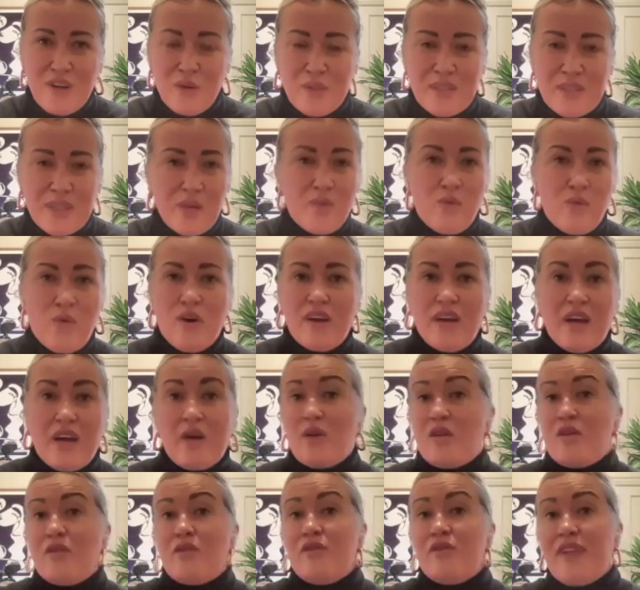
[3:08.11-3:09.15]
what they want
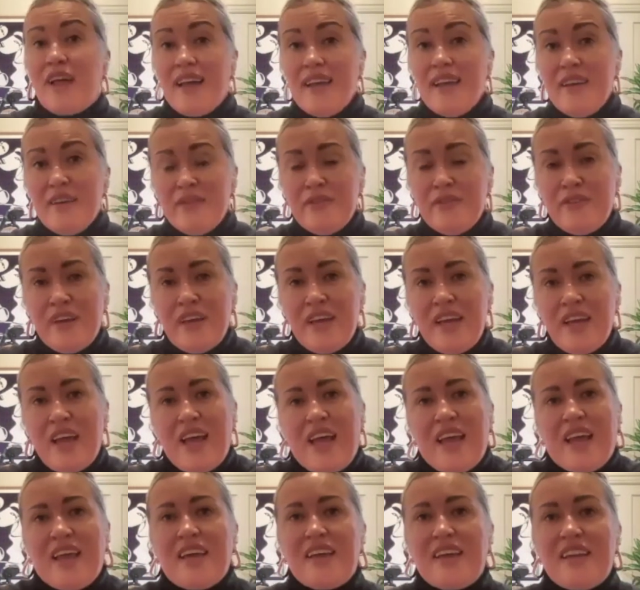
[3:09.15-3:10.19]
out of life,
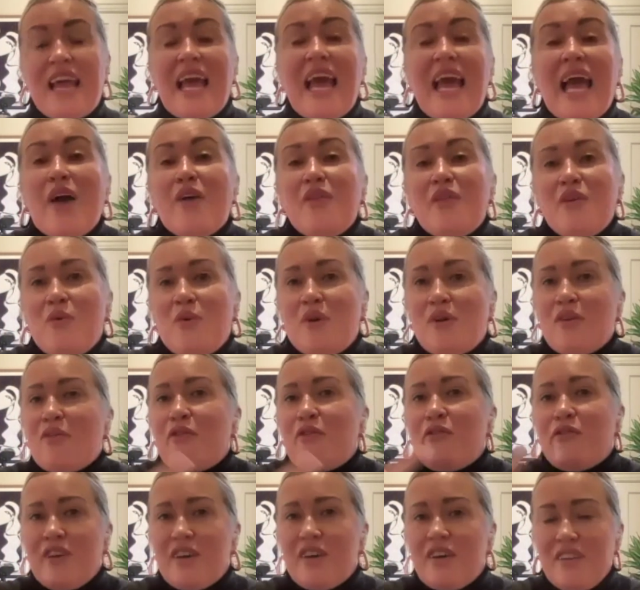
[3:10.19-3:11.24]
and how they want to
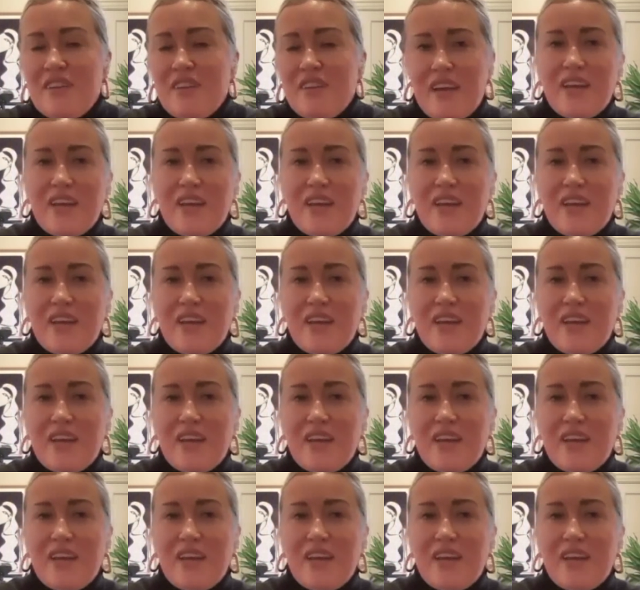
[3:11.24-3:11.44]
feel.